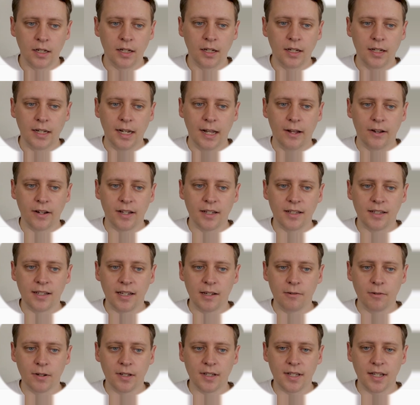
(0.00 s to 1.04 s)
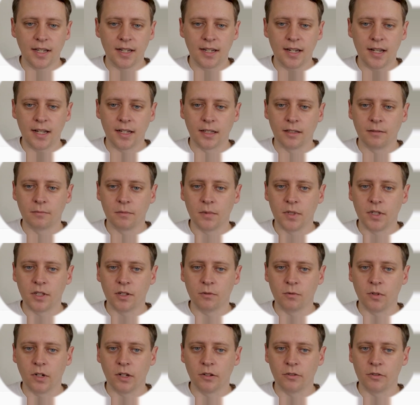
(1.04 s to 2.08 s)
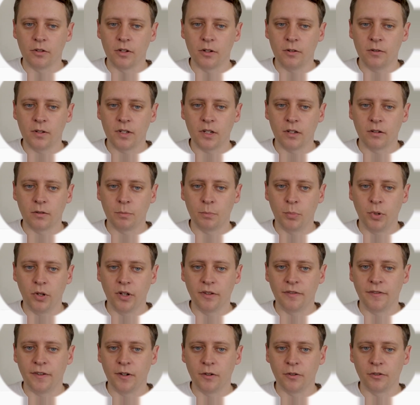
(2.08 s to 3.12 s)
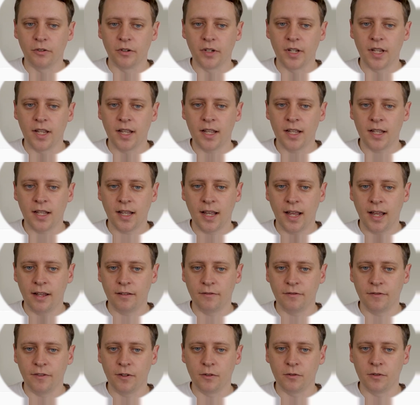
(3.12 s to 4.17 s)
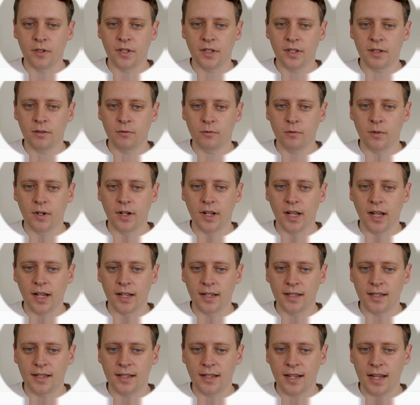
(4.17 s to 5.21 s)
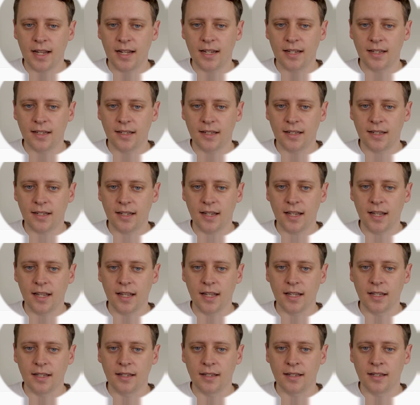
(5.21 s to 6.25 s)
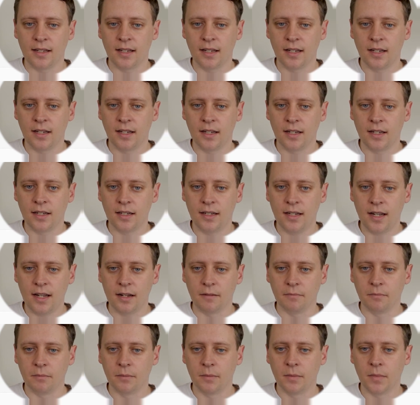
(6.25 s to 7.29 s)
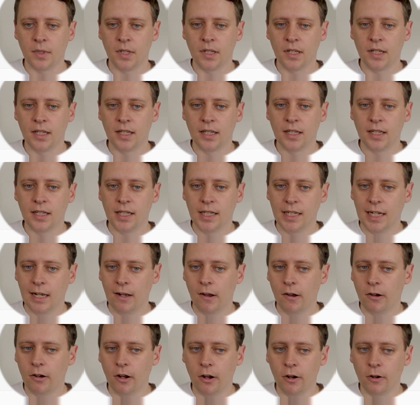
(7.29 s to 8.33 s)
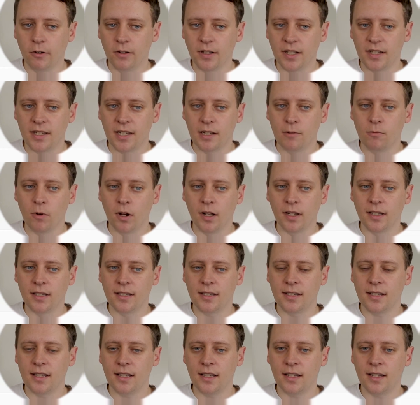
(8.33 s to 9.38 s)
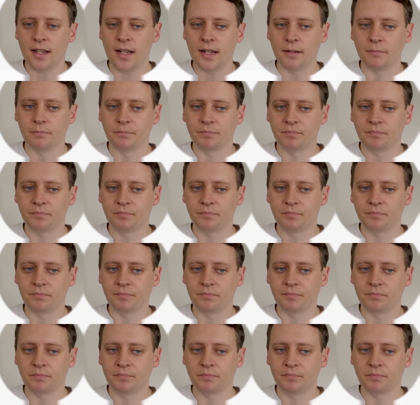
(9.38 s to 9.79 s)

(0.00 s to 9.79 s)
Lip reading: Now I can see ones that are done. So what I would do is I'll put a filter on here, add filter where status is done. Now I'll only see ones that are done.